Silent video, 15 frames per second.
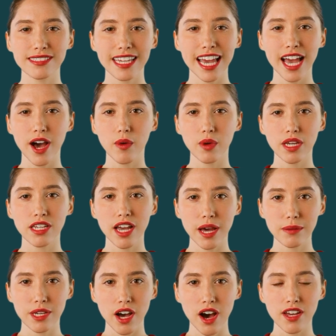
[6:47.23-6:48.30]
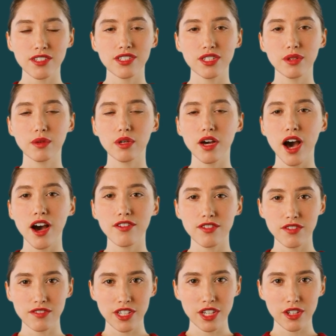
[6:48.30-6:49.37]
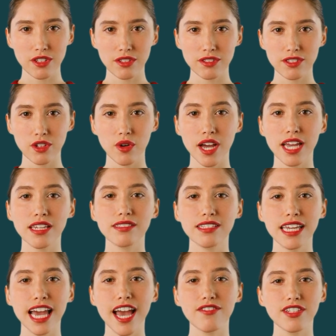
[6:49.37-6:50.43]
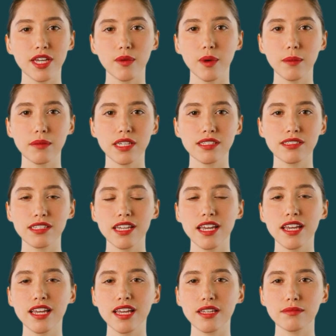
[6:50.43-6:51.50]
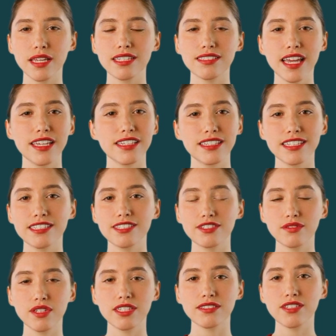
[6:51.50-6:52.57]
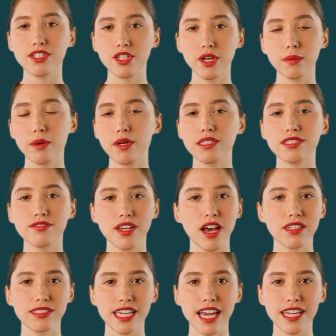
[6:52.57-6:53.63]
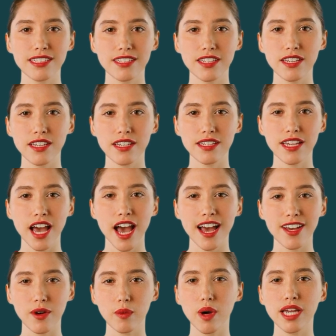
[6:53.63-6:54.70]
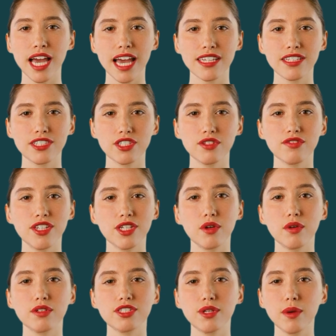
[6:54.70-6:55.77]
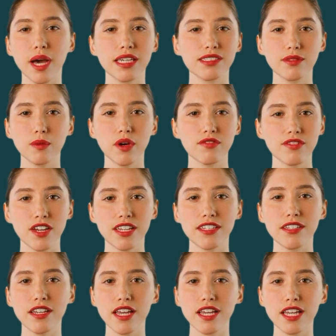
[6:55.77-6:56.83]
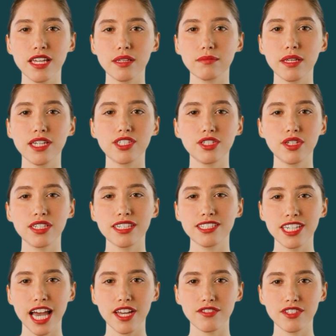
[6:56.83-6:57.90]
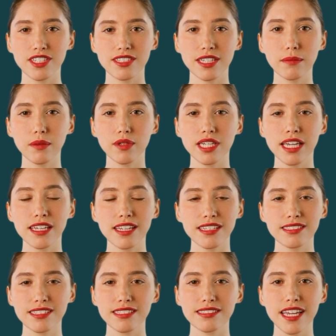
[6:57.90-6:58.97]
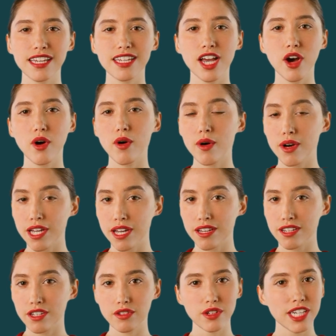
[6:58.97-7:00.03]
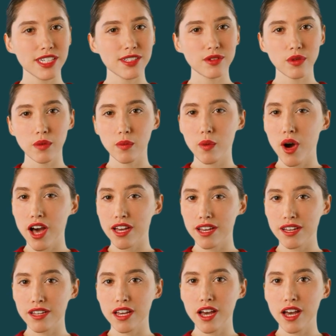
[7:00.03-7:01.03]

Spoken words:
care when climbing onto or off of vehicles, cranes, and heavy equipment. Maintain at least 3 secure points of contact, either 1 hand and 2 feet or 2 hands and 1 foot. Be sure to check for slippery conditions like oil, grease, or water